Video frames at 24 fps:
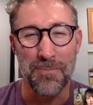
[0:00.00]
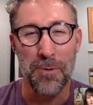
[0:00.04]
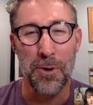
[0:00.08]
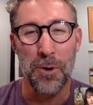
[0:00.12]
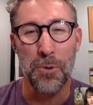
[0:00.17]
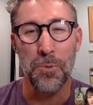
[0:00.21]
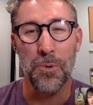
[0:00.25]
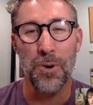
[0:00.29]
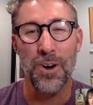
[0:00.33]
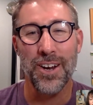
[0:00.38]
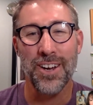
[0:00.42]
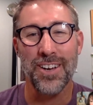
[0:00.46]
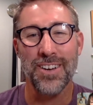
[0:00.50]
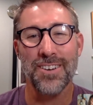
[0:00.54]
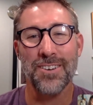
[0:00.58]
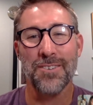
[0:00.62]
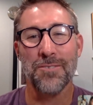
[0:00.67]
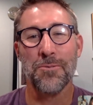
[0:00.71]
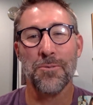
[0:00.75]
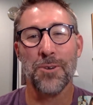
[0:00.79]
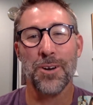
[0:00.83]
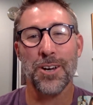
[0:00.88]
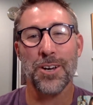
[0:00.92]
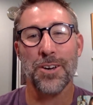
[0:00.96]
but what
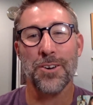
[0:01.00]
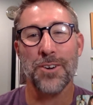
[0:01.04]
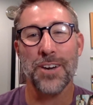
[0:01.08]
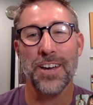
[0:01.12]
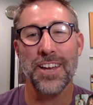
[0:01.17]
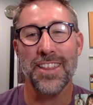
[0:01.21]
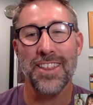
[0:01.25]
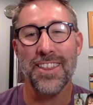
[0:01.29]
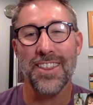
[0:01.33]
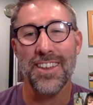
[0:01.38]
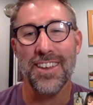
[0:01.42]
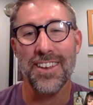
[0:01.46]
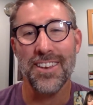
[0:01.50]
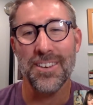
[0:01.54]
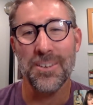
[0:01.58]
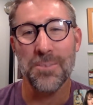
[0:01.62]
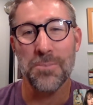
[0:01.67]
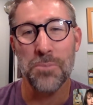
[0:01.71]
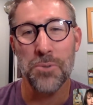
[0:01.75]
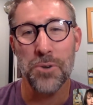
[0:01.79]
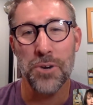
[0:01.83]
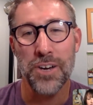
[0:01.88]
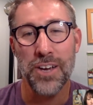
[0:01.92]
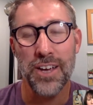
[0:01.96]
a great thing to
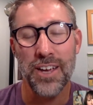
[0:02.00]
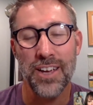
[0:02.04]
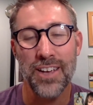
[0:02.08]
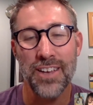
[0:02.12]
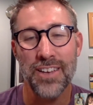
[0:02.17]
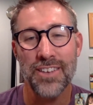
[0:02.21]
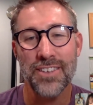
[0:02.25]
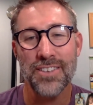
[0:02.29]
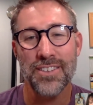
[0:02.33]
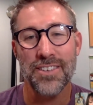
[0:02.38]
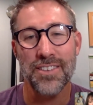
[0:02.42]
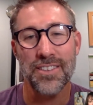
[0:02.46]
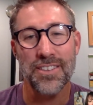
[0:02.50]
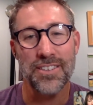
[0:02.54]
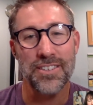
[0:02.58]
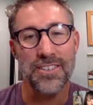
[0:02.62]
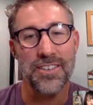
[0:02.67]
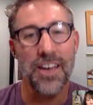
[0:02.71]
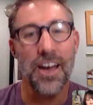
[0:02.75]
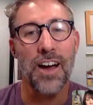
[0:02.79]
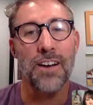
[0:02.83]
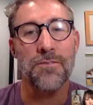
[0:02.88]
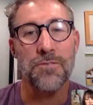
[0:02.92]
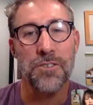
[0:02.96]
bring to this
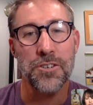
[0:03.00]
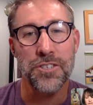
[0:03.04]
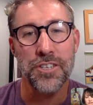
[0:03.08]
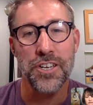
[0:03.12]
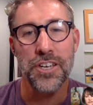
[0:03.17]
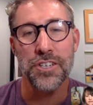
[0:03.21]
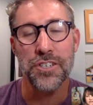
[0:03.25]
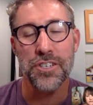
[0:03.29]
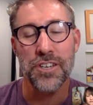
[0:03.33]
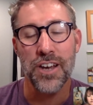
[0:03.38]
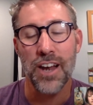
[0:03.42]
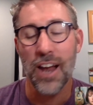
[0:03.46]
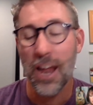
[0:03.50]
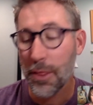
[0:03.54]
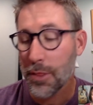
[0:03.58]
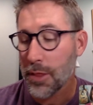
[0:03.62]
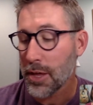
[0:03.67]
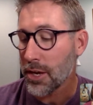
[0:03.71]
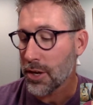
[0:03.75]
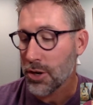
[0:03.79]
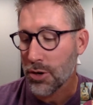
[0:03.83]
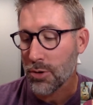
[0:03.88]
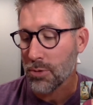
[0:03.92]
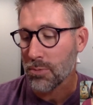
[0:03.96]
conversation. And I
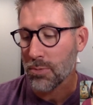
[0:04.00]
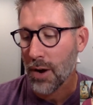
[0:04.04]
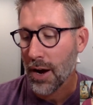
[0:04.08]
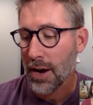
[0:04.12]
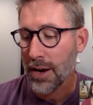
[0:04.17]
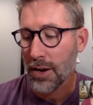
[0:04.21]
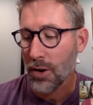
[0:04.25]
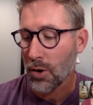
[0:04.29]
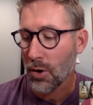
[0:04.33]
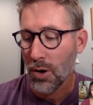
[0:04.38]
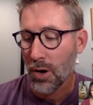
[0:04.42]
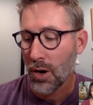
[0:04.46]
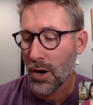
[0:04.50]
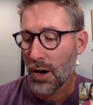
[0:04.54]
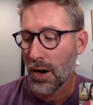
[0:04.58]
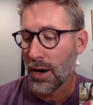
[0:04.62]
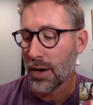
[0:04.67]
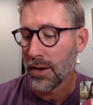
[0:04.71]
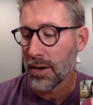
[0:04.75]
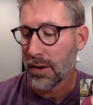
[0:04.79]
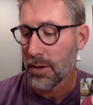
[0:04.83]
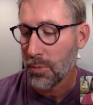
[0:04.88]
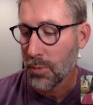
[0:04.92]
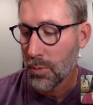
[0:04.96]
think you're right
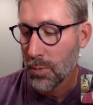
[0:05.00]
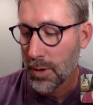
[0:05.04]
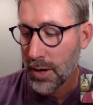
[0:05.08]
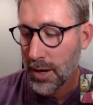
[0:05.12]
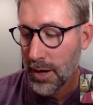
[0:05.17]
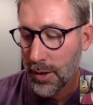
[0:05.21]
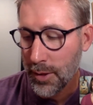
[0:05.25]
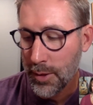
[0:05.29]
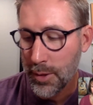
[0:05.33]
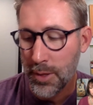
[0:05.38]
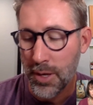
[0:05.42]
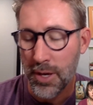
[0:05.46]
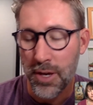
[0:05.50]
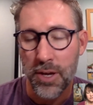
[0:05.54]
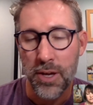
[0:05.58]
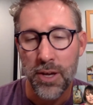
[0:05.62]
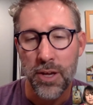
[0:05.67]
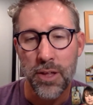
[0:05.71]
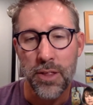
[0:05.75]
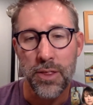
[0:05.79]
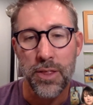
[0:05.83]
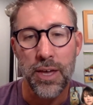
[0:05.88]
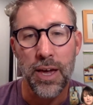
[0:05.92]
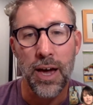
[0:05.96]
on with
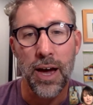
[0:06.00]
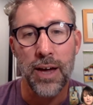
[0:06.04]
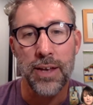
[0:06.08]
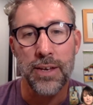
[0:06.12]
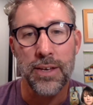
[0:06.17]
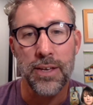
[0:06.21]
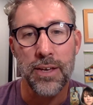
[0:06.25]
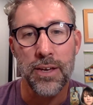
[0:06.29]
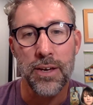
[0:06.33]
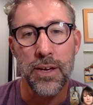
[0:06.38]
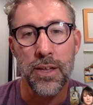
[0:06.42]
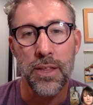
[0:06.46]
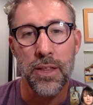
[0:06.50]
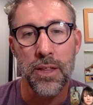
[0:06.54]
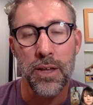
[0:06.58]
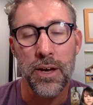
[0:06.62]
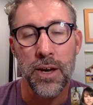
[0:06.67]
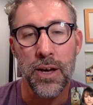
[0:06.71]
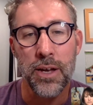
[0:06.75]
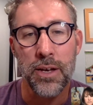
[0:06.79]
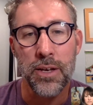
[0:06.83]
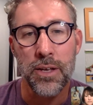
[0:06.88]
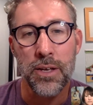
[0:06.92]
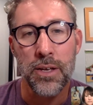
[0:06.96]
the idea
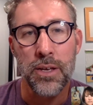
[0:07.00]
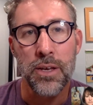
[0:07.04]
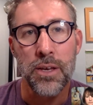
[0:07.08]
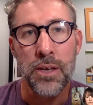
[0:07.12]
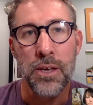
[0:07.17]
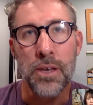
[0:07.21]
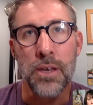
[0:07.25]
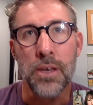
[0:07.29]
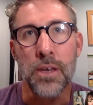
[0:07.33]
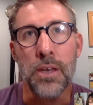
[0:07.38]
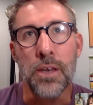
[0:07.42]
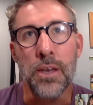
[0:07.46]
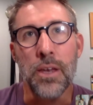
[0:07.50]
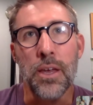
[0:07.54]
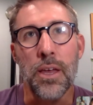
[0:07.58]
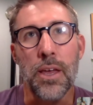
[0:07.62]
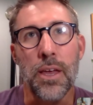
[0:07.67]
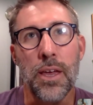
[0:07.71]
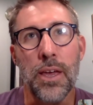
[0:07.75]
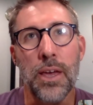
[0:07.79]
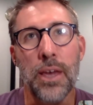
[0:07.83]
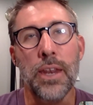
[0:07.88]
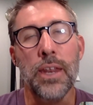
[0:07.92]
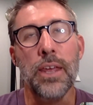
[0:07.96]
that
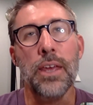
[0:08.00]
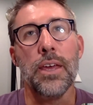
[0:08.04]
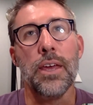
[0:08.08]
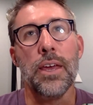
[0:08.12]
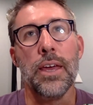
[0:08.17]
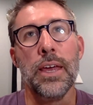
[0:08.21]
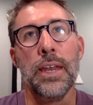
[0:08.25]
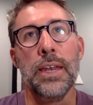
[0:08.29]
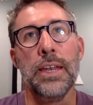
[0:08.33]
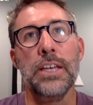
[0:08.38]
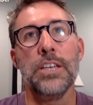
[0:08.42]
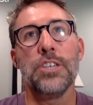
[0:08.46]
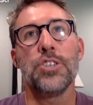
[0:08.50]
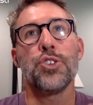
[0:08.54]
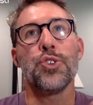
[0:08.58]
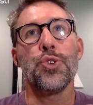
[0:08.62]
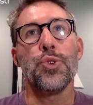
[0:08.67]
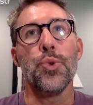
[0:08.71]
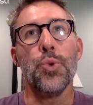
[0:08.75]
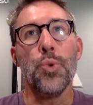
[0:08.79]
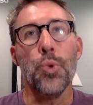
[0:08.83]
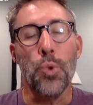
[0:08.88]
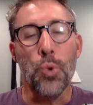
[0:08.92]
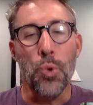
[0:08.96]
any
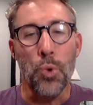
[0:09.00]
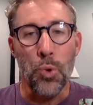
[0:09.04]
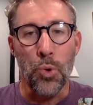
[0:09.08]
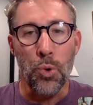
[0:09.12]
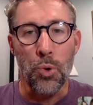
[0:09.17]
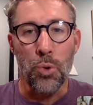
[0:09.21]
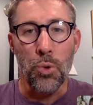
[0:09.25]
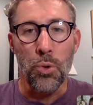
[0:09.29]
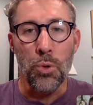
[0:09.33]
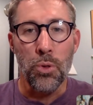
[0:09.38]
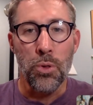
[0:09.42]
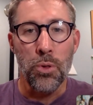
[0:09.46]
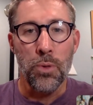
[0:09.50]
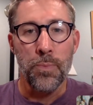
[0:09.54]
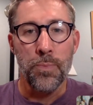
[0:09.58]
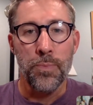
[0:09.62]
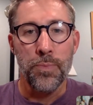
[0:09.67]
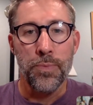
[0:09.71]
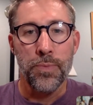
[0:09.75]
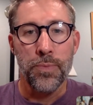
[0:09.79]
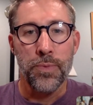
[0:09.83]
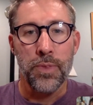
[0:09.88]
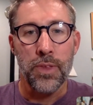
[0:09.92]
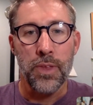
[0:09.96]
tool
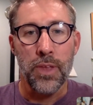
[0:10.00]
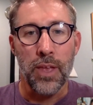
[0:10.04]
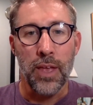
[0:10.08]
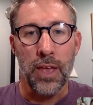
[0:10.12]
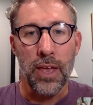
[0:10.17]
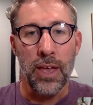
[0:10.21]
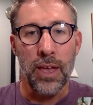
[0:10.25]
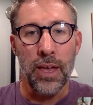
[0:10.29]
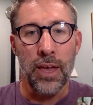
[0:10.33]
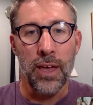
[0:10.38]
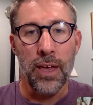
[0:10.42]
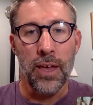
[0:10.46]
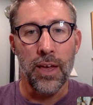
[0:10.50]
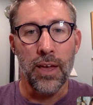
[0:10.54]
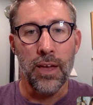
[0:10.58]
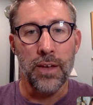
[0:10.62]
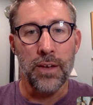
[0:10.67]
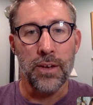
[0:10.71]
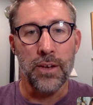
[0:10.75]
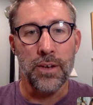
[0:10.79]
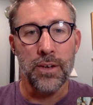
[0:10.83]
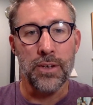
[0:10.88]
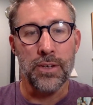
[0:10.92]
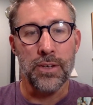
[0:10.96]

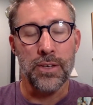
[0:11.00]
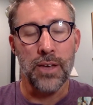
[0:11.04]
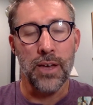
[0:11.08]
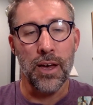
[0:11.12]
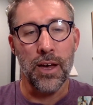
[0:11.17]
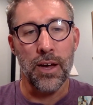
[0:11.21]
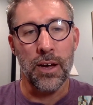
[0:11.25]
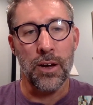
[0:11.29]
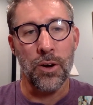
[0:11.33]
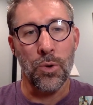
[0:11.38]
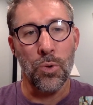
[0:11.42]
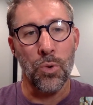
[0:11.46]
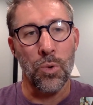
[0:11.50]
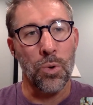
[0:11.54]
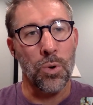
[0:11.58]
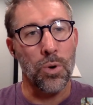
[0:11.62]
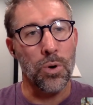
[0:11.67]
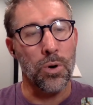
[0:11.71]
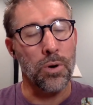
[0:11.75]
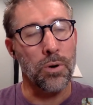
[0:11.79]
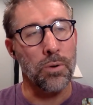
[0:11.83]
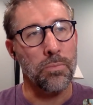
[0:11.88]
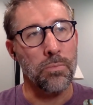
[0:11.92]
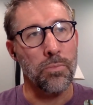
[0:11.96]
and
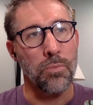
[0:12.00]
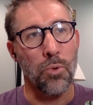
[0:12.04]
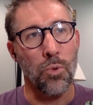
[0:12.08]
or